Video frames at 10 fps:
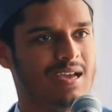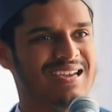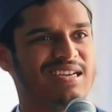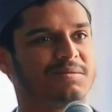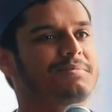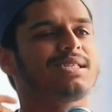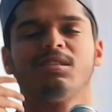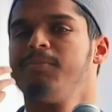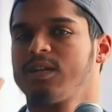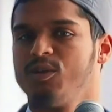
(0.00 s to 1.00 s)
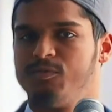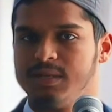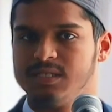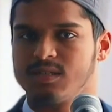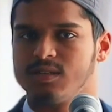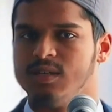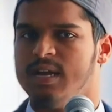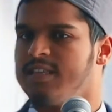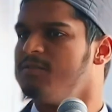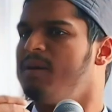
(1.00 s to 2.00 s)
He has missed the Battle of Badr,
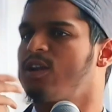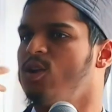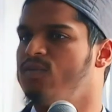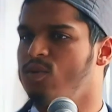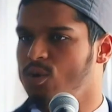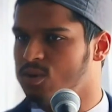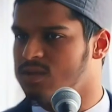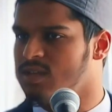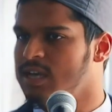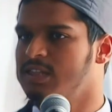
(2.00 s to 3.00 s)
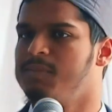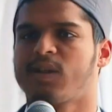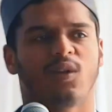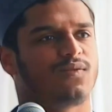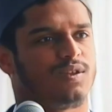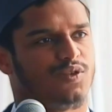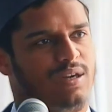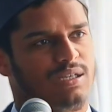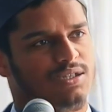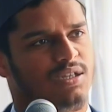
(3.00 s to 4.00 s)
the Battle of Uhud, the Battle of the
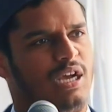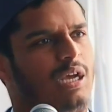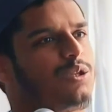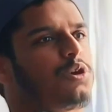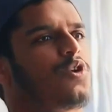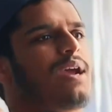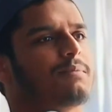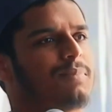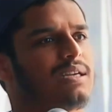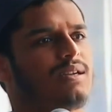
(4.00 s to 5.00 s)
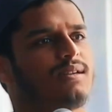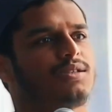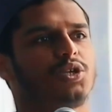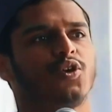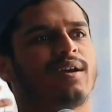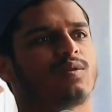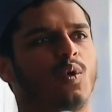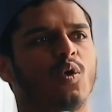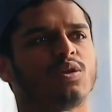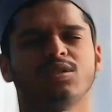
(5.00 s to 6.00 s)
Trench, the great battles, the great
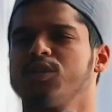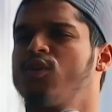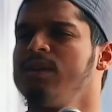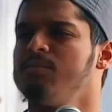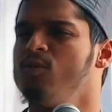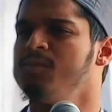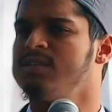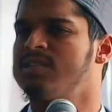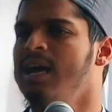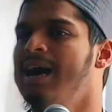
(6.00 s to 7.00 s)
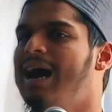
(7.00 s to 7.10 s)
wars, the great moments.